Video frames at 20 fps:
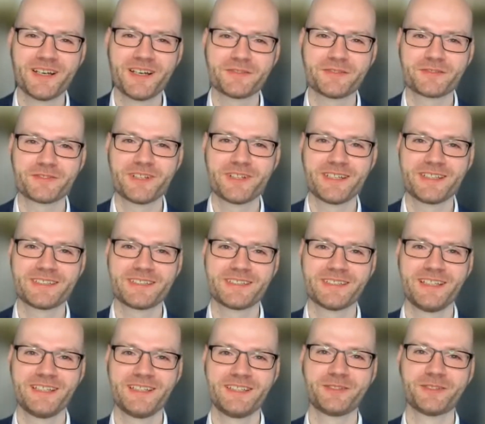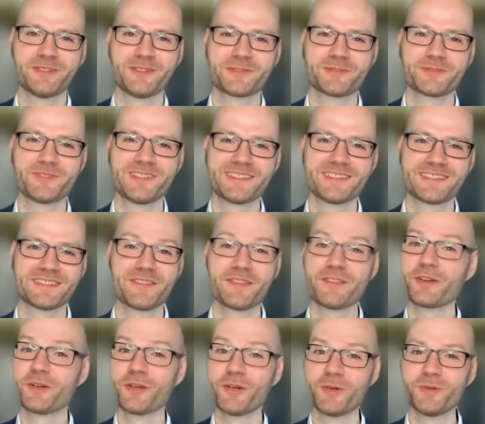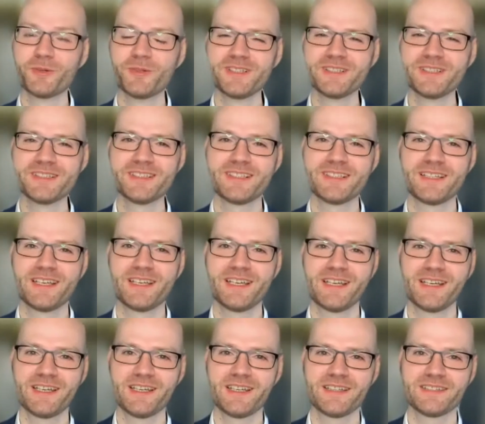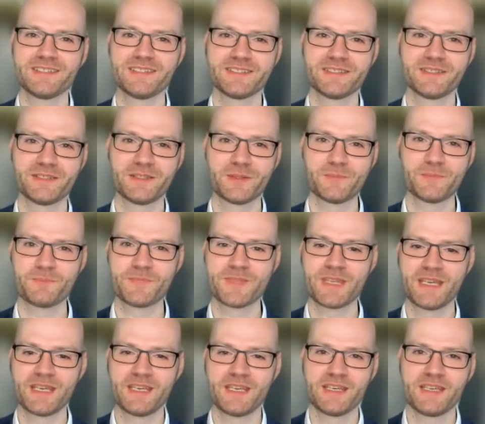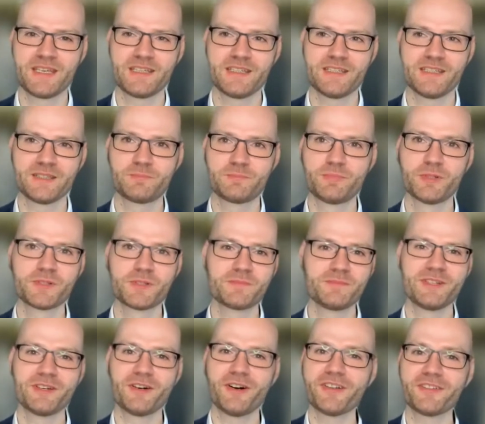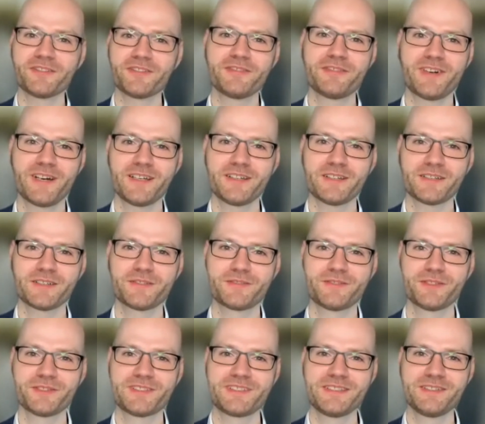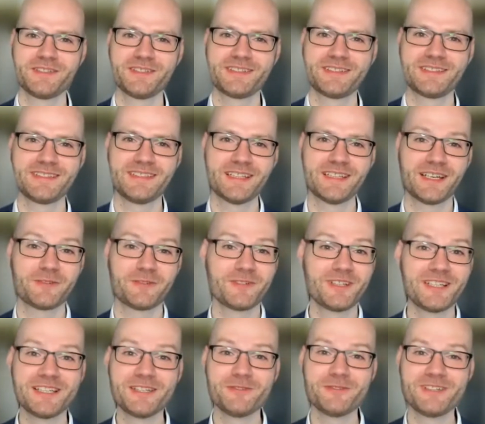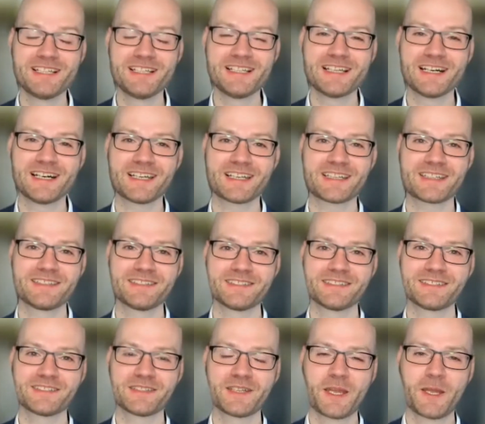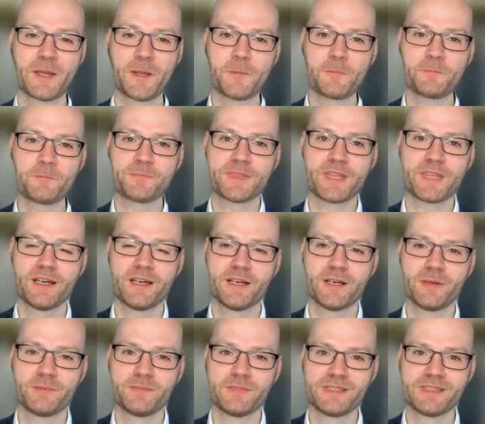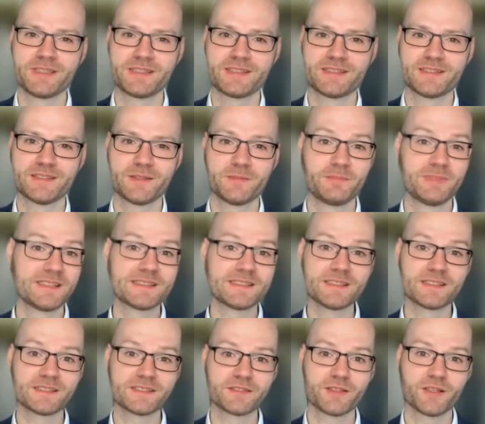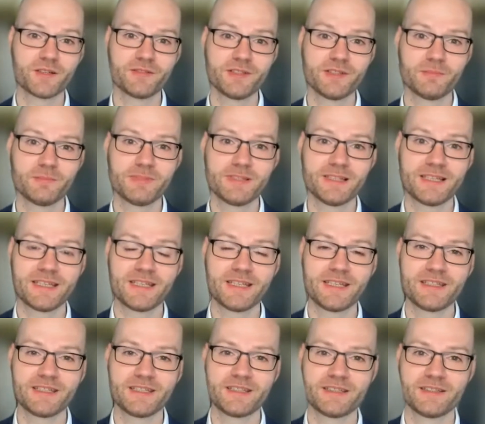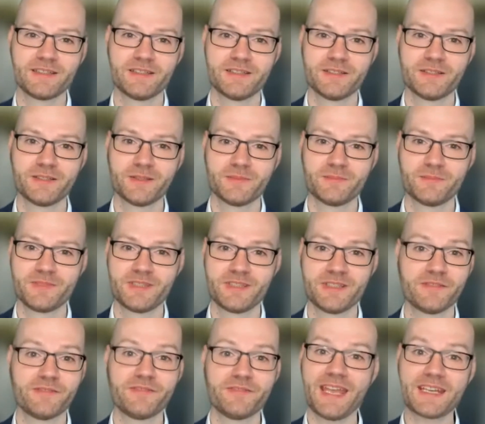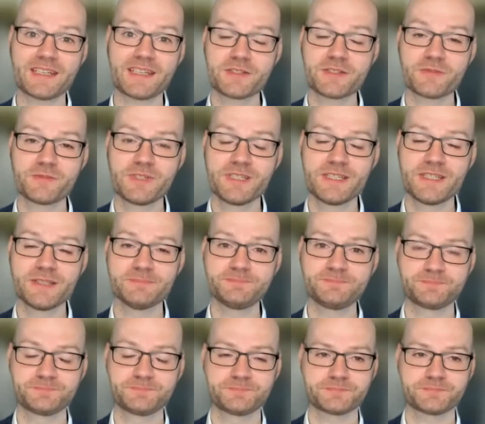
I've read Goldratt's The Goal, and it put me on fire for TUC. I really liked it. It's a business novel playing in a factory,